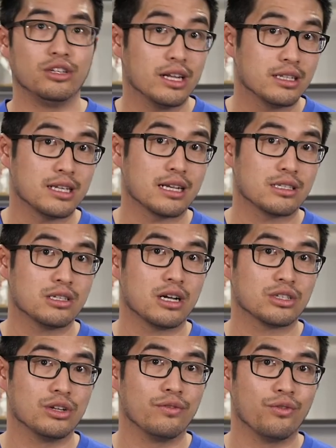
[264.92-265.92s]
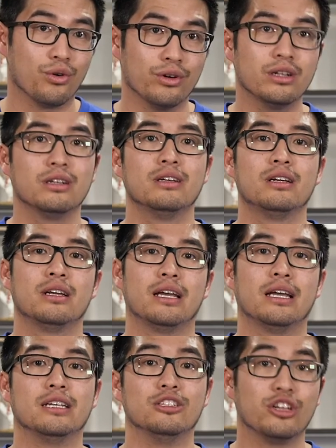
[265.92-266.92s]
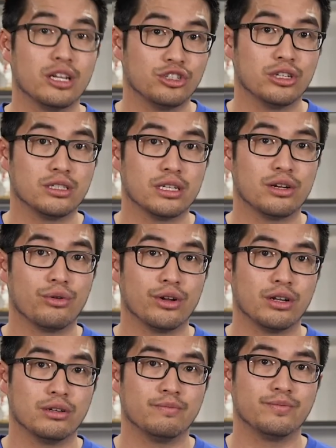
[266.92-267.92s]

get a tax deduction for it and you get a GST credit.